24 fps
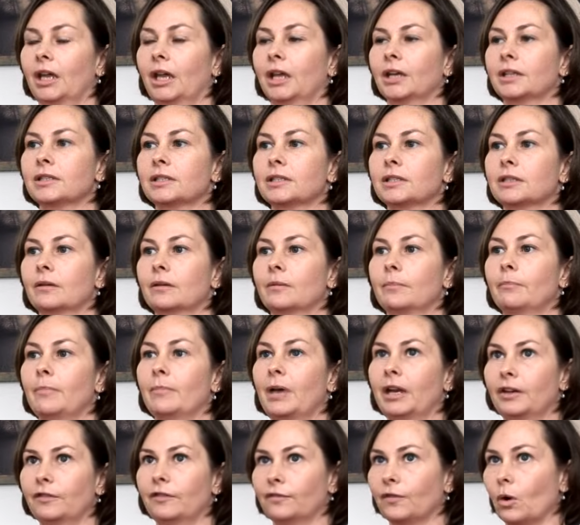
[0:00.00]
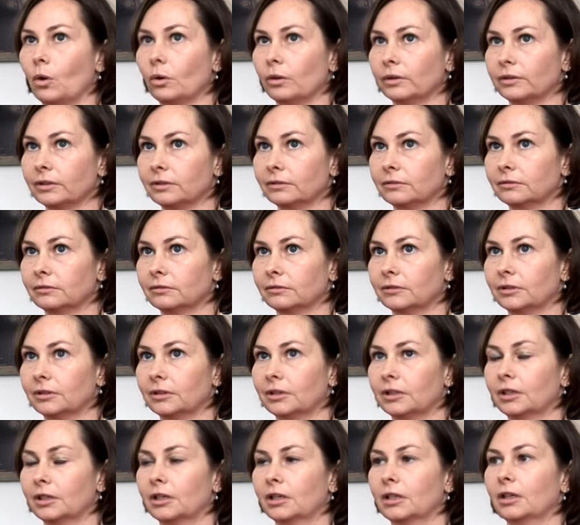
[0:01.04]
it's manyfold.
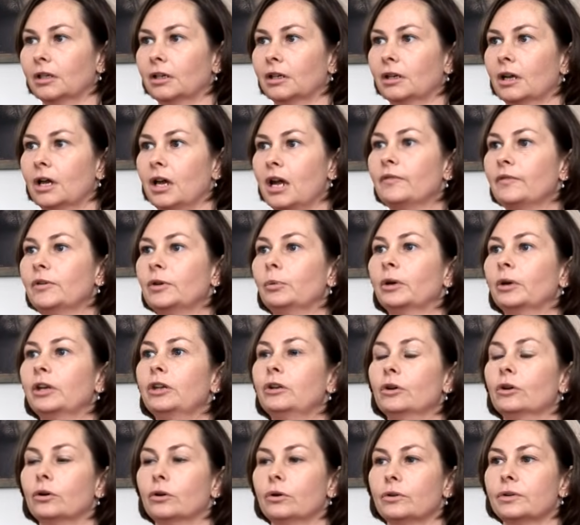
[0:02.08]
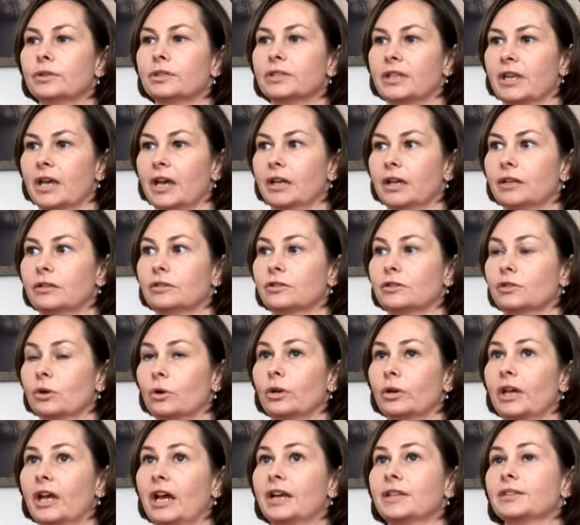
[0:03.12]
Everyone knows that
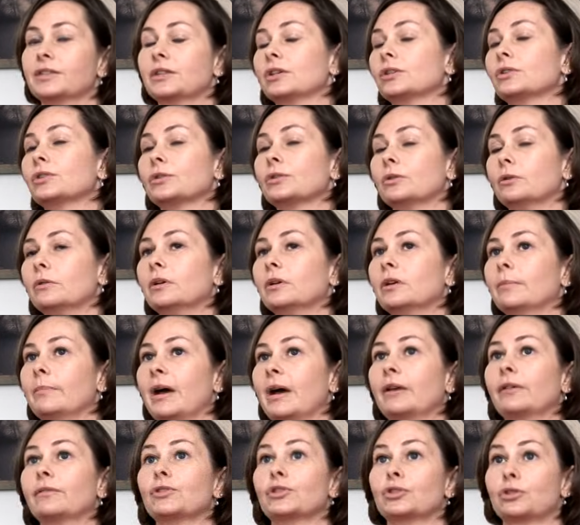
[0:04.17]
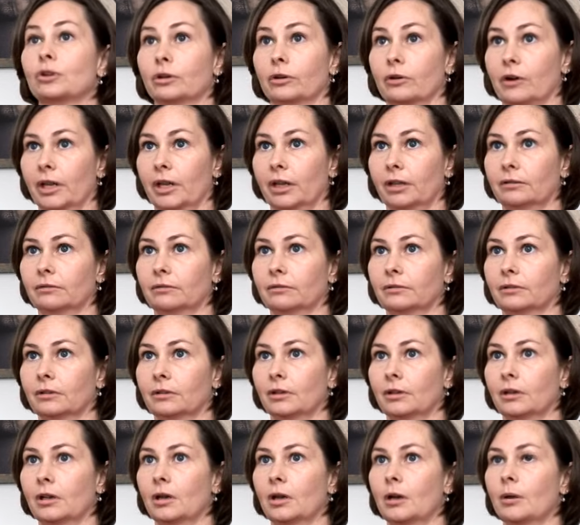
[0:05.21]
soda has a certain amount of sugar in it,
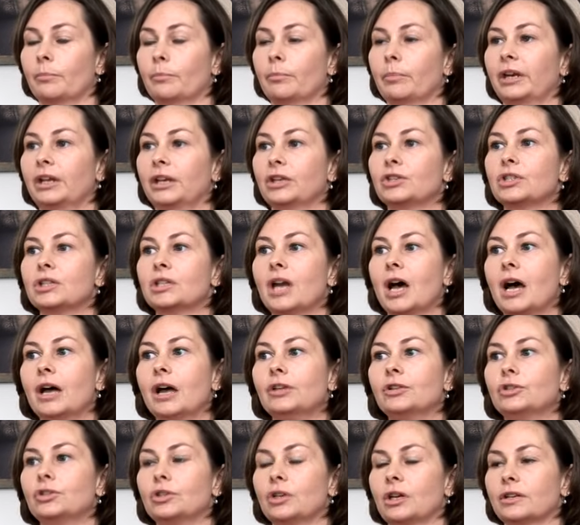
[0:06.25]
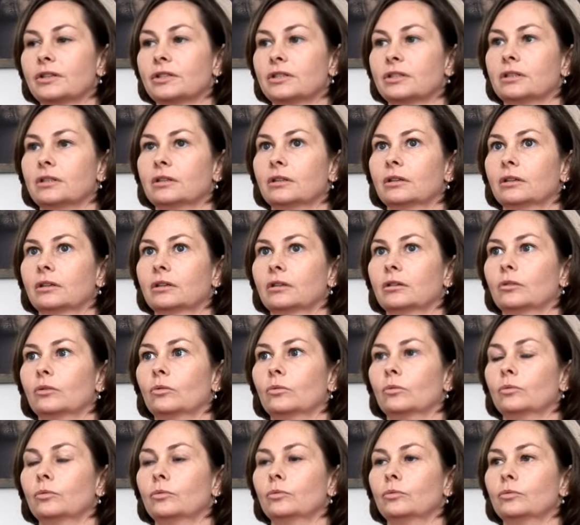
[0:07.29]
but it's not just
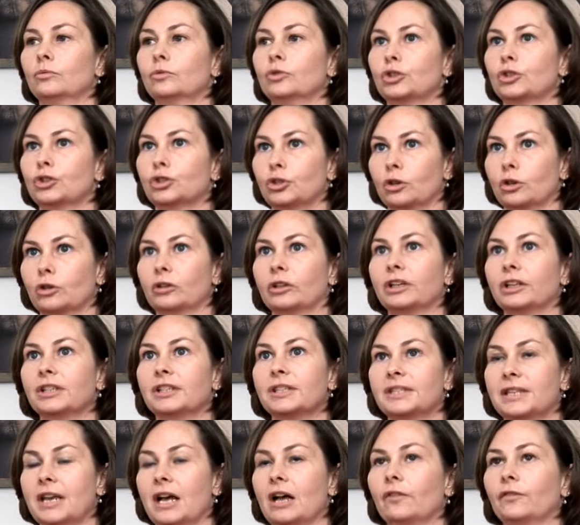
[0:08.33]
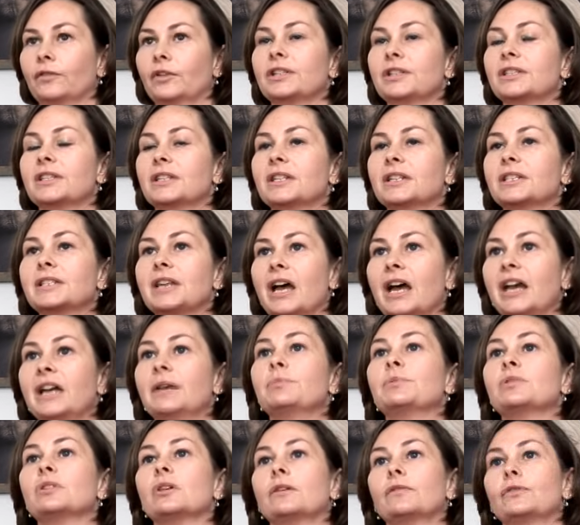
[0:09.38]
sugar itself, it's the
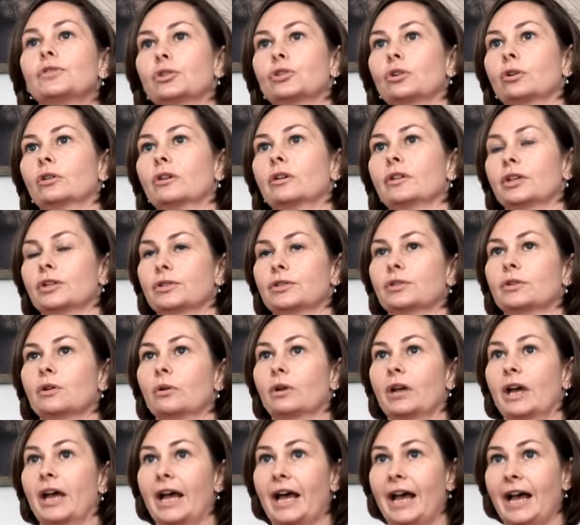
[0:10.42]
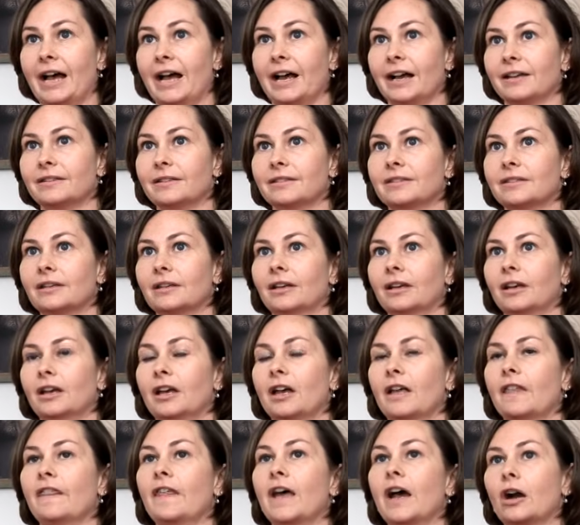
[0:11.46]
types of sugar that soda has
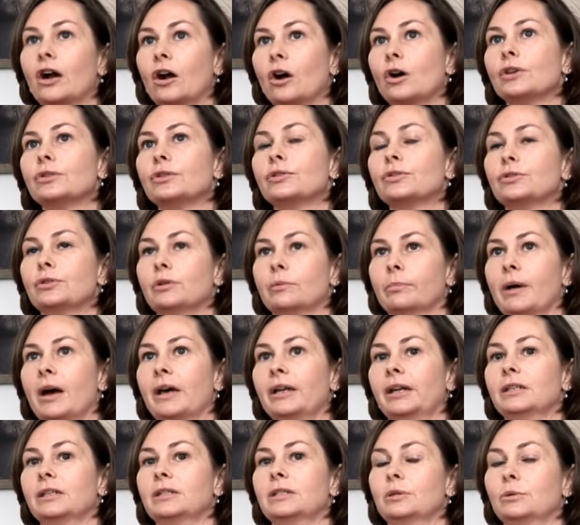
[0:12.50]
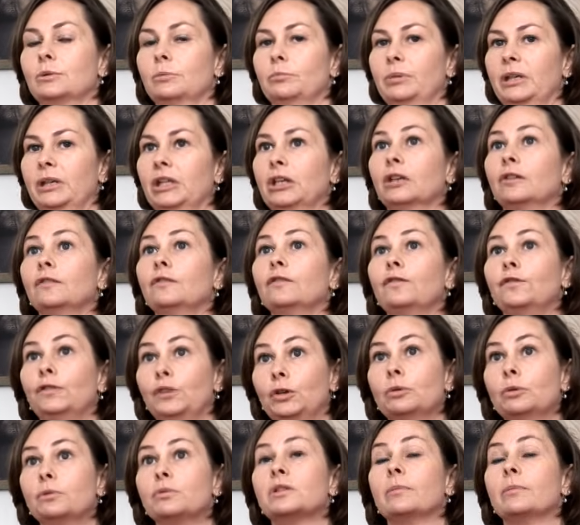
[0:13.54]
that causes your body to be
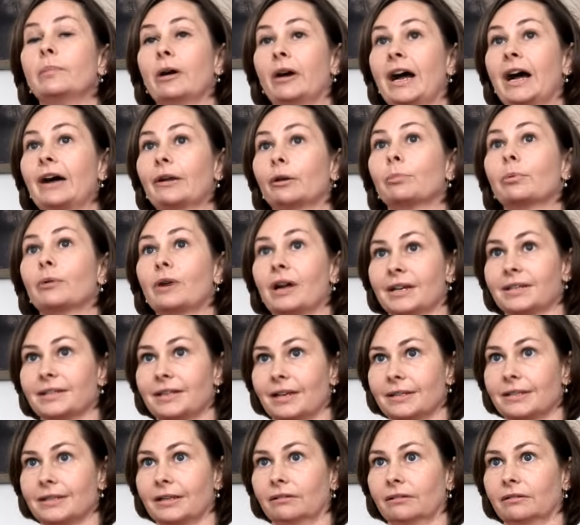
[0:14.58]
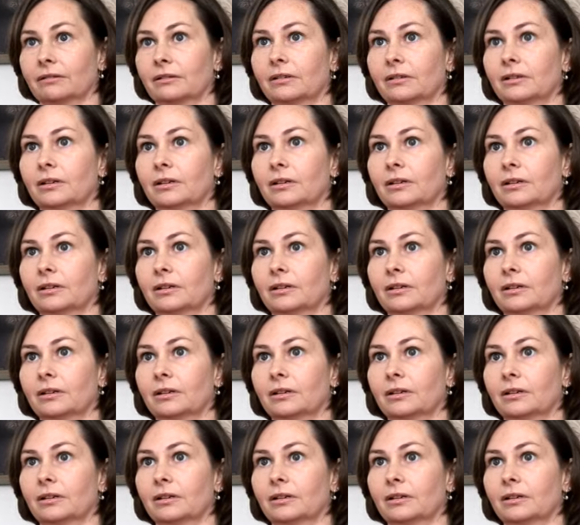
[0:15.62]
confused about how to process it.